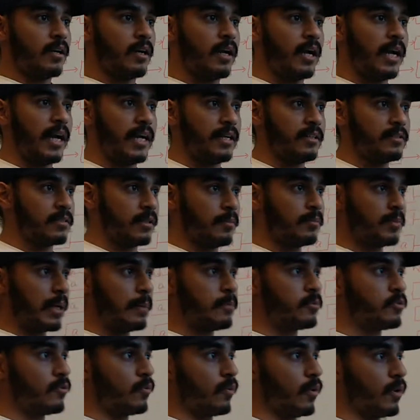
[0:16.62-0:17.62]
And
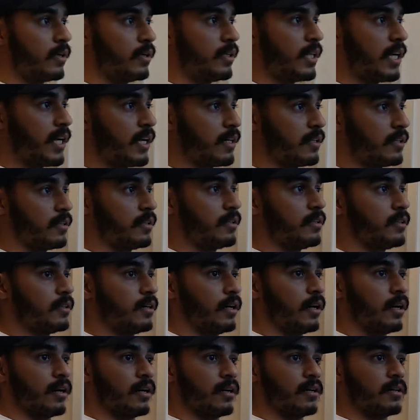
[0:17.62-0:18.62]
sometimes we want that
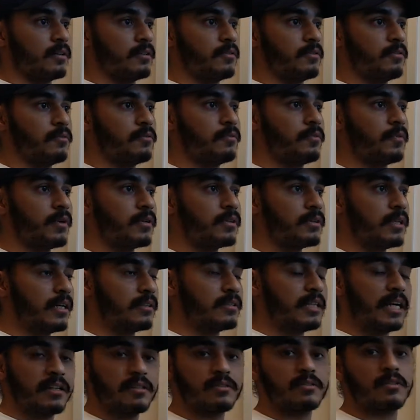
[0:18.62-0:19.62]

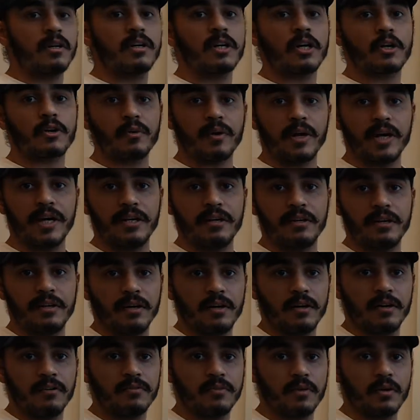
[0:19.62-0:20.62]
that is not required
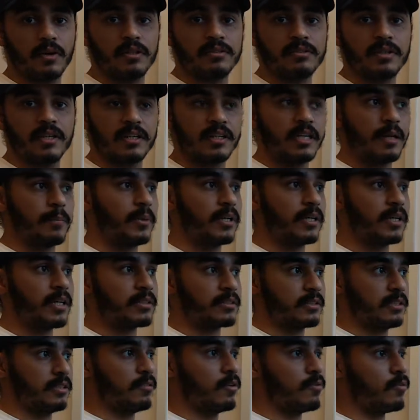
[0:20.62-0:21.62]
for certain
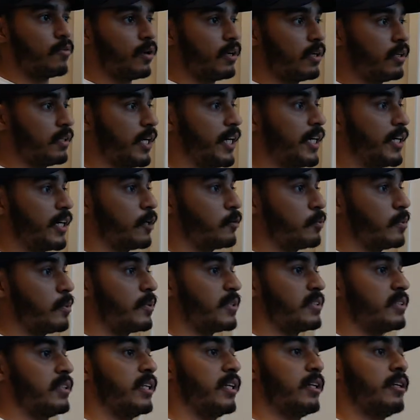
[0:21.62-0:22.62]
application, and we want data to be
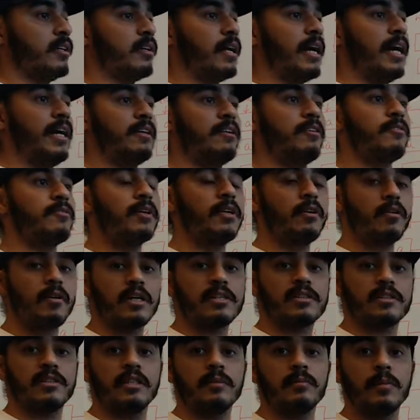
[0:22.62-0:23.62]
present at different
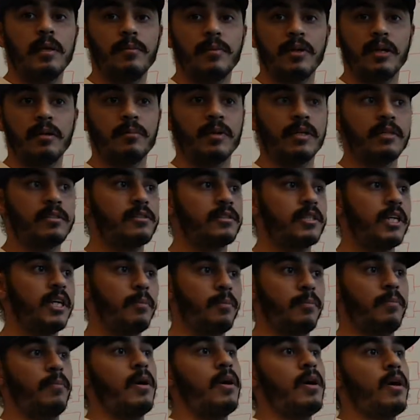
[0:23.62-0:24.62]
locations in the memory, but still
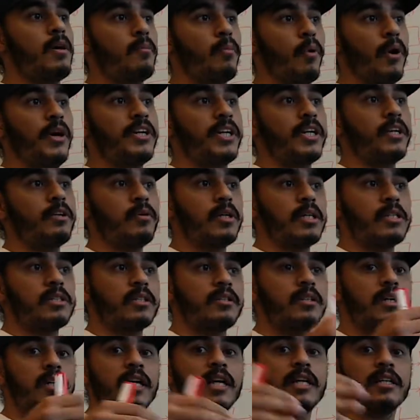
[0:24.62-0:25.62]
pointing to each
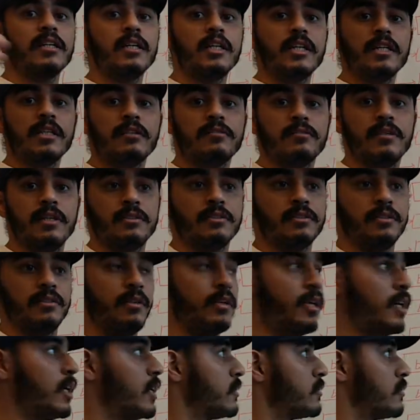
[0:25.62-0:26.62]
other in a linear fashion.
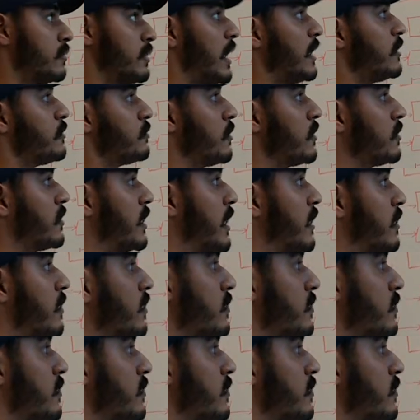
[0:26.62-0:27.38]
So that's what linked